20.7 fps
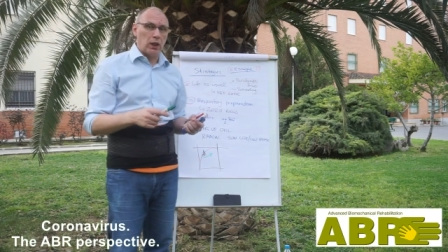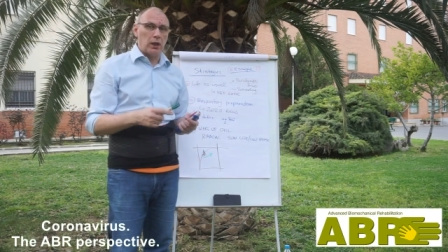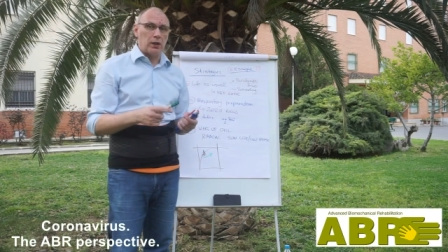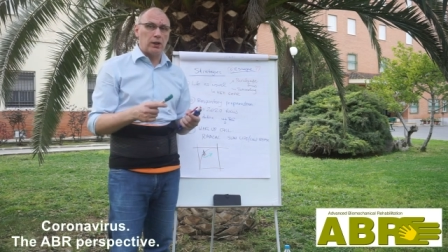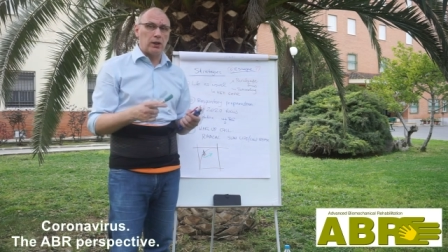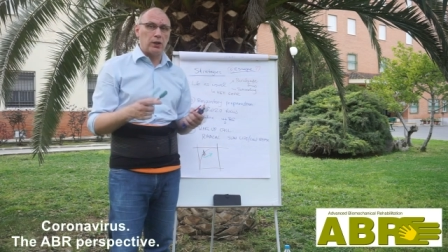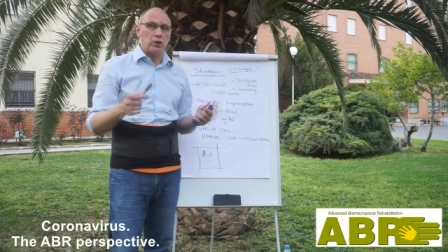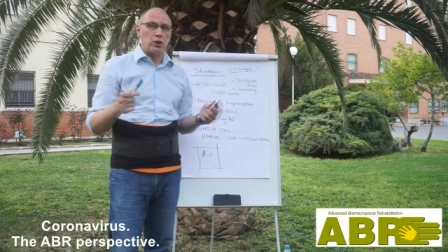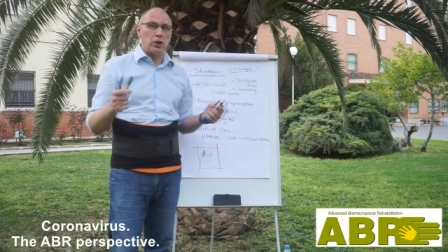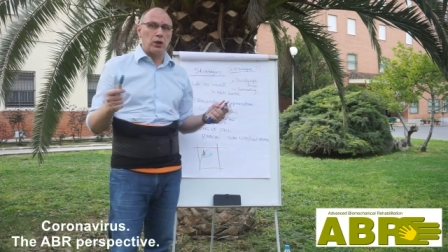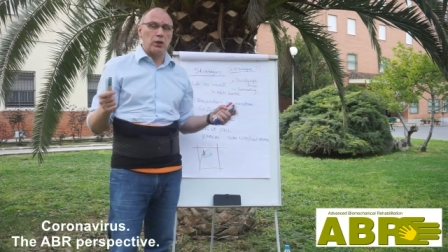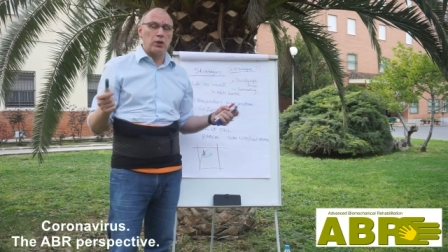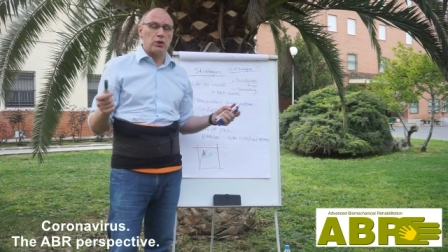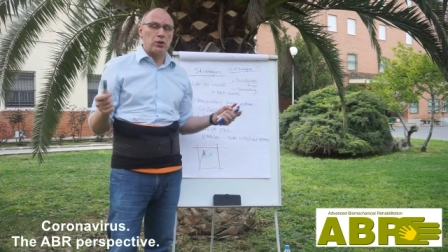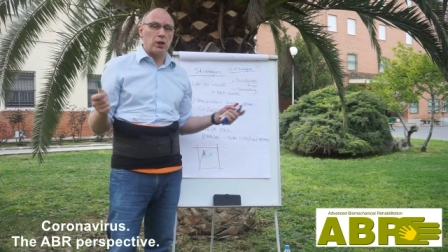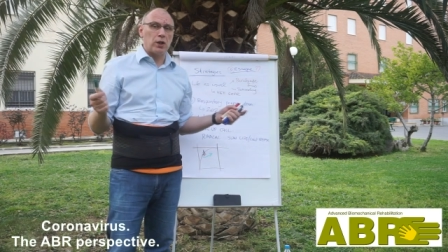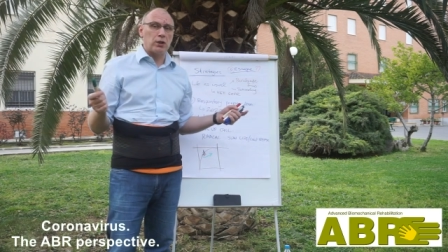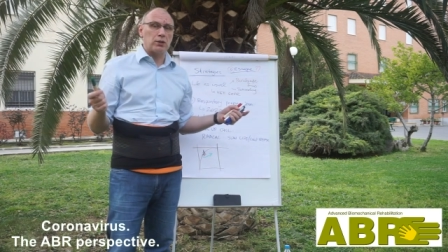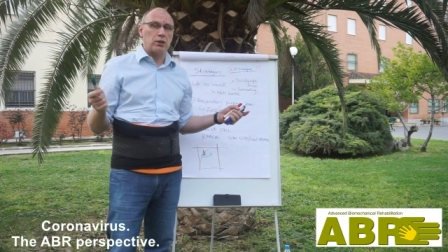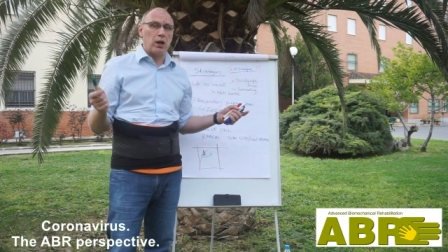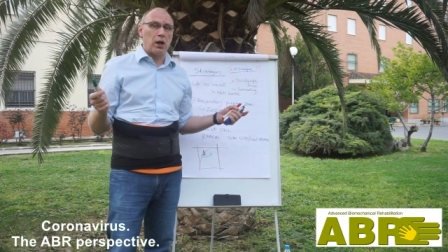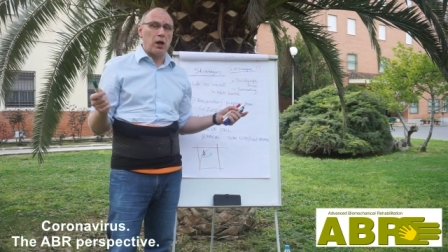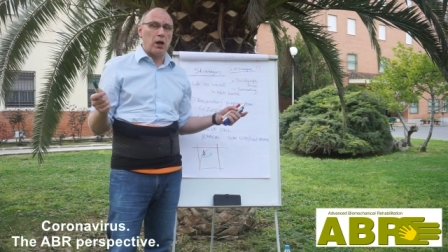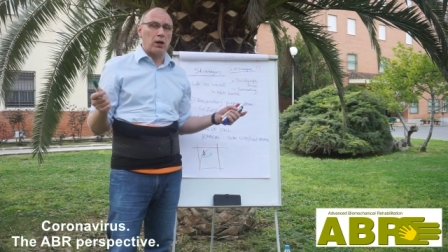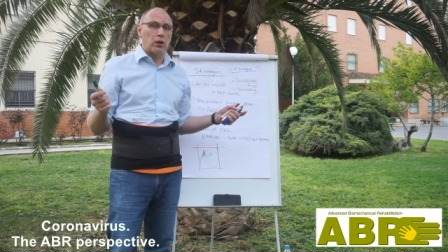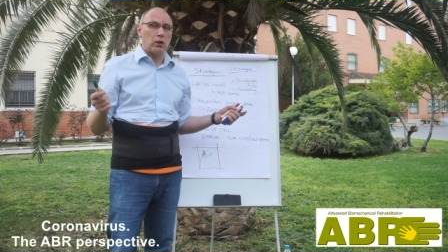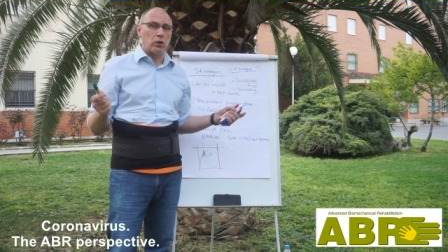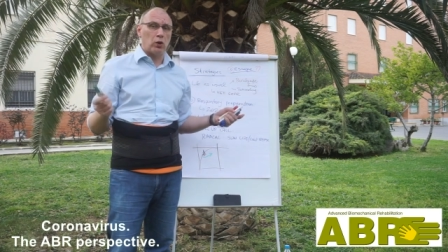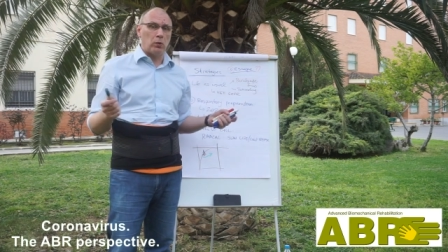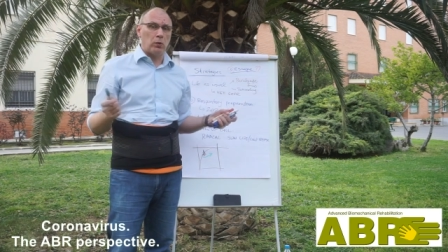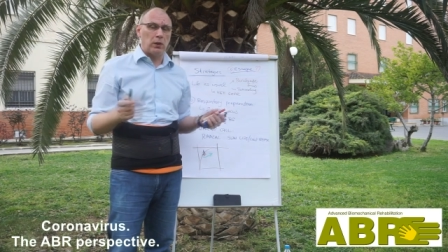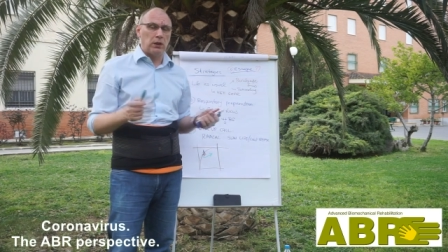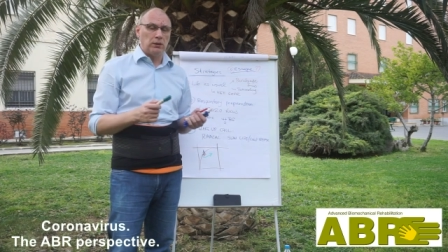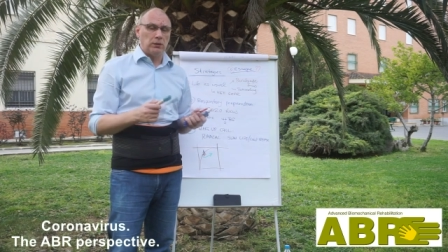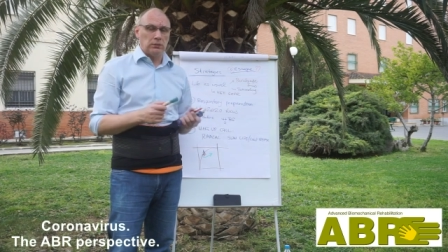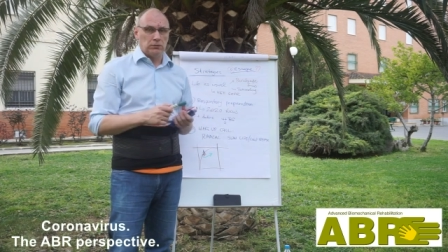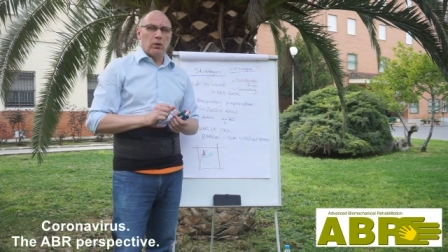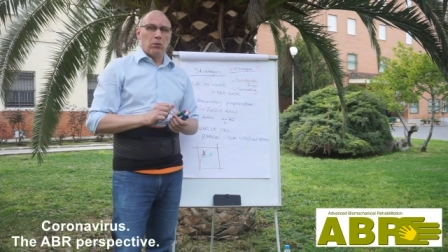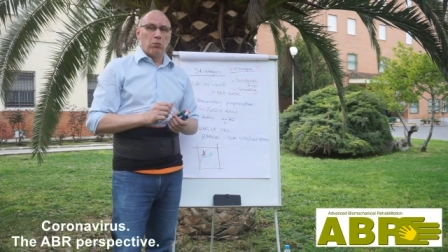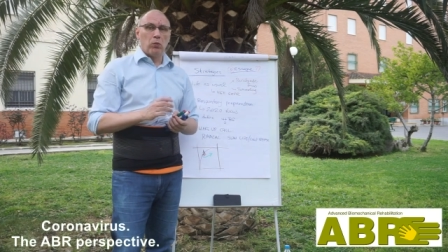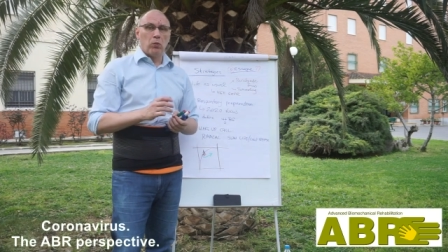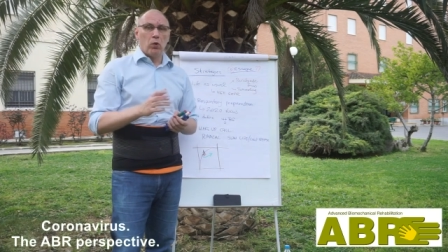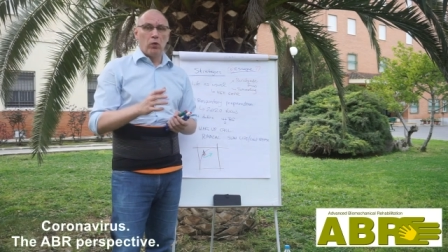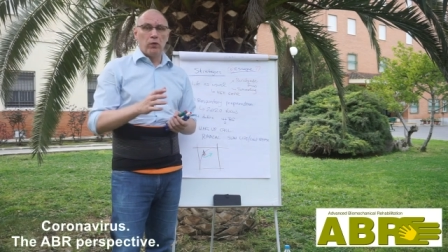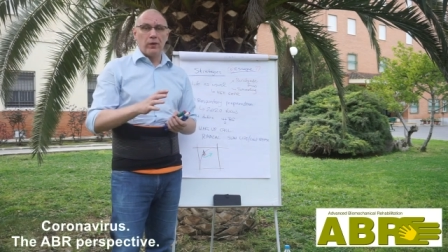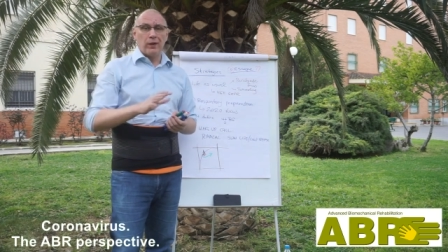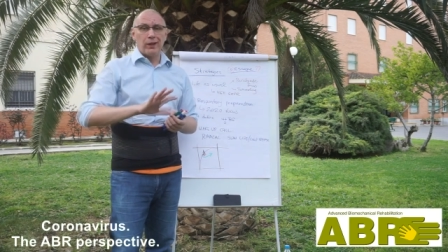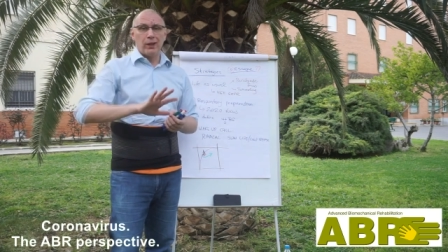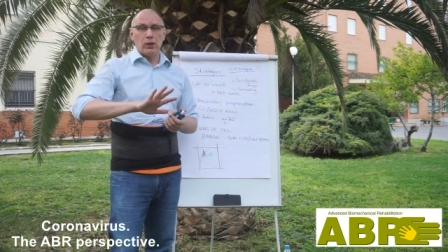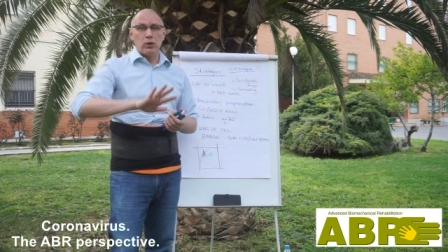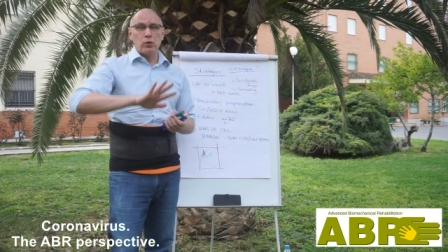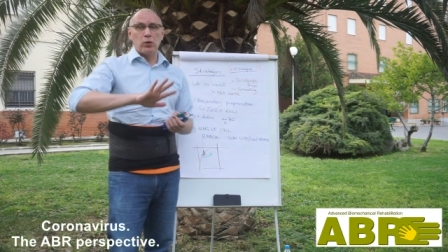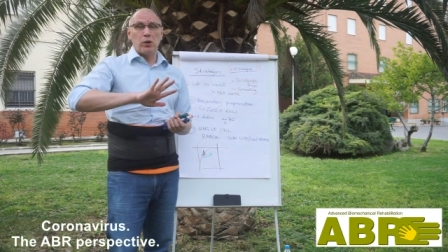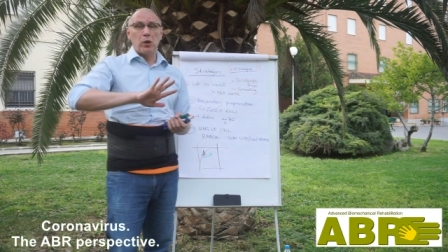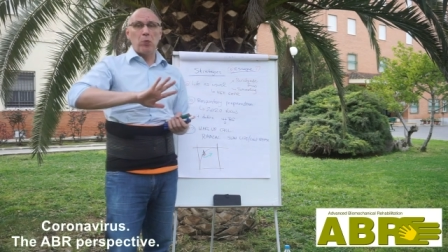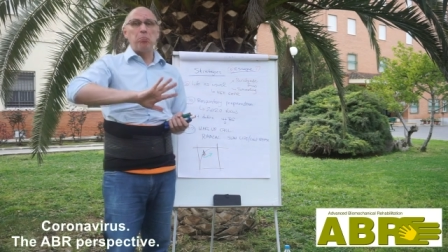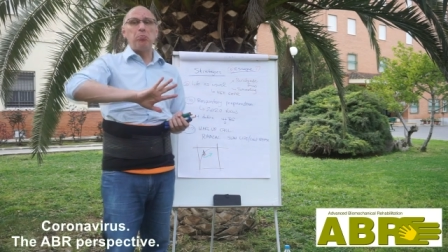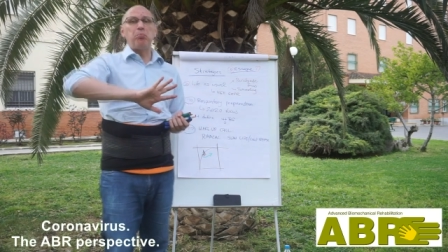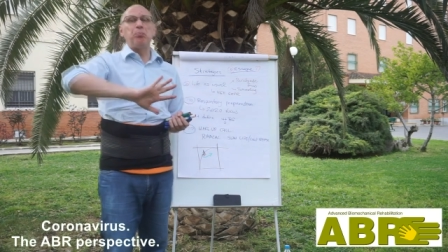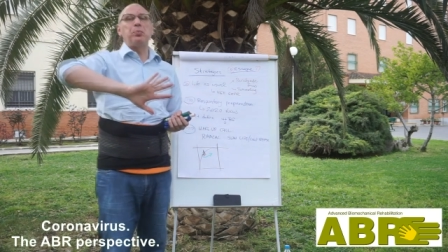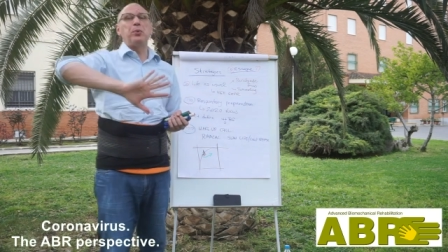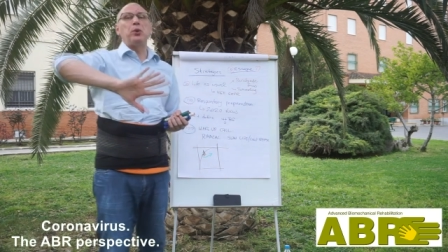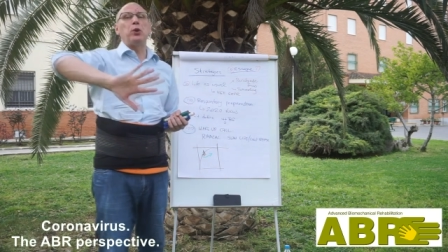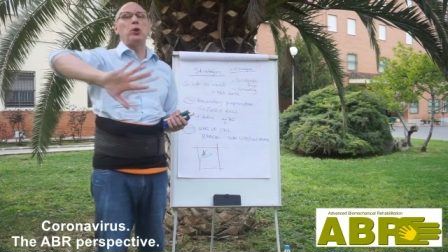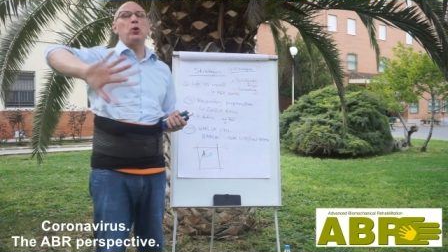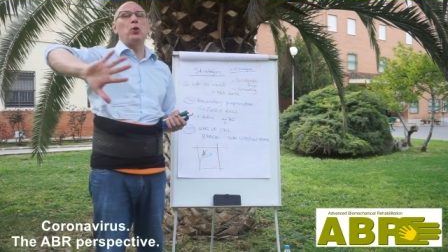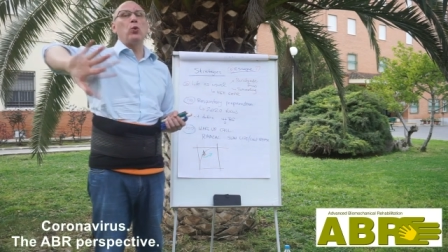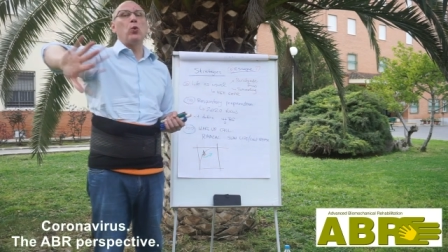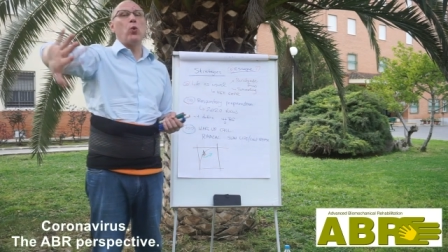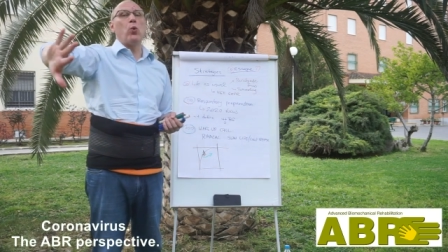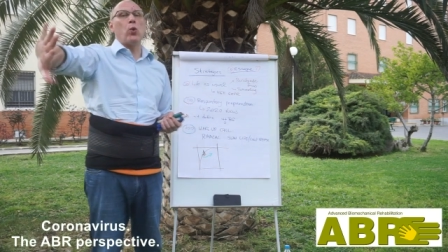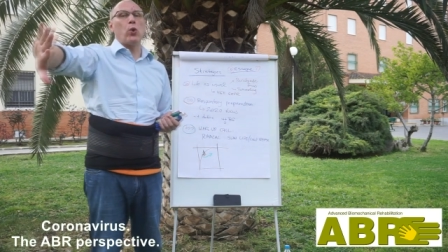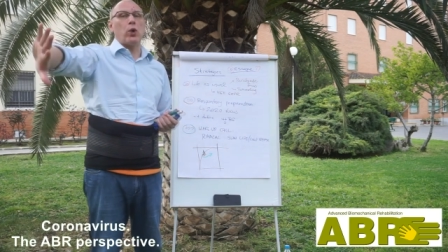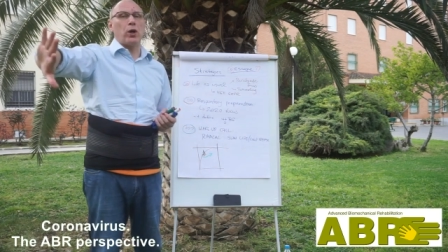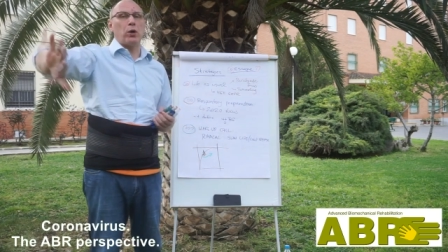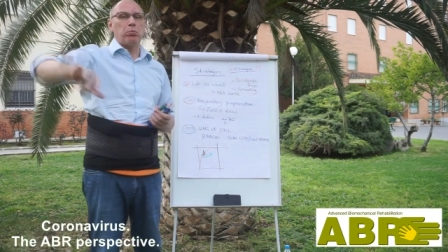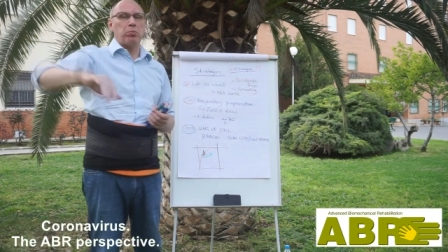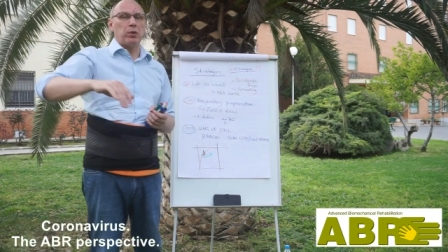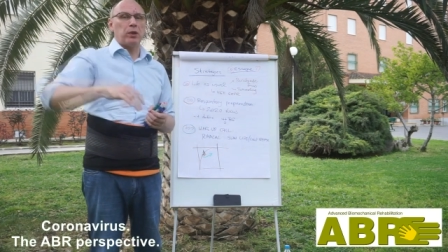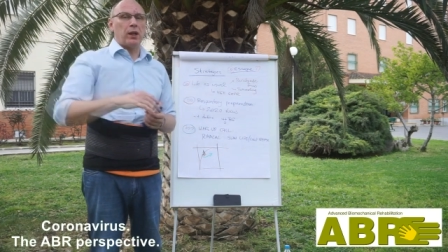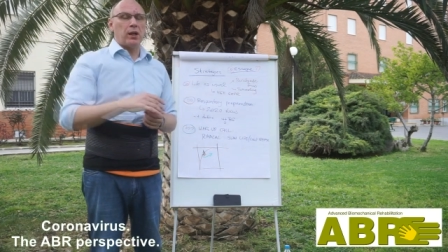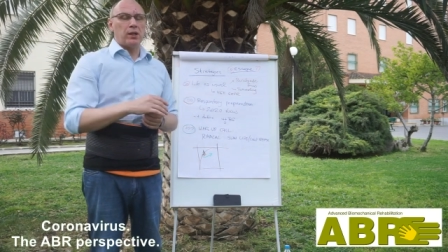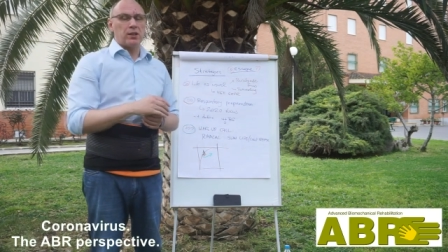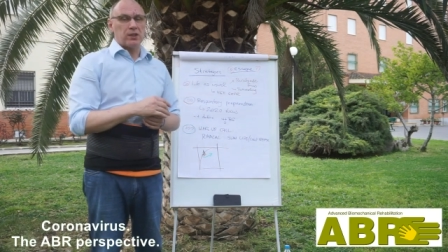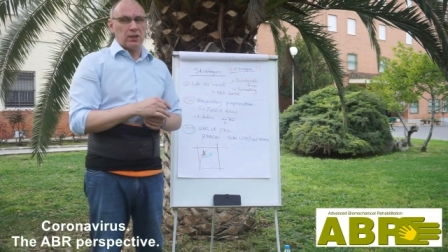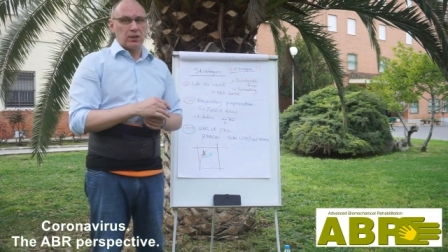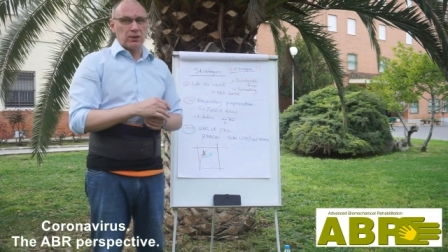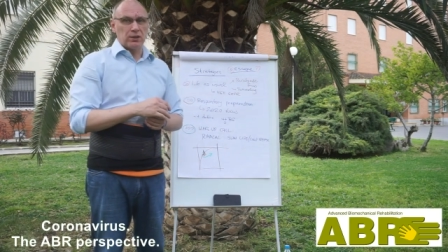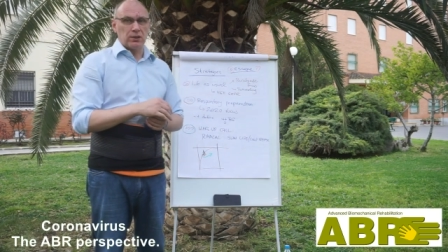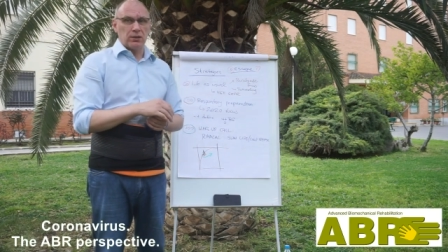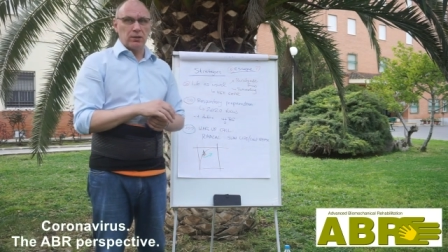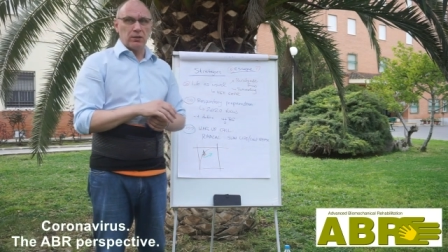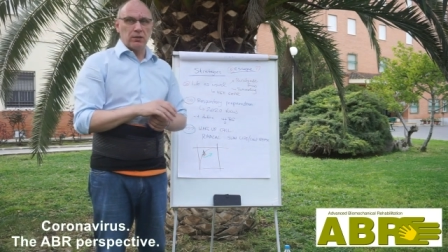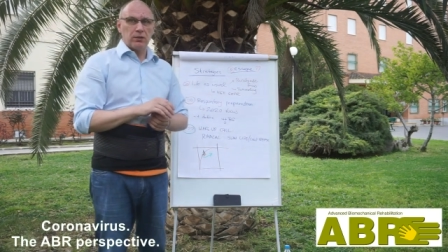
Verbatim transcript: and the challenges are global. Moving into the pure places,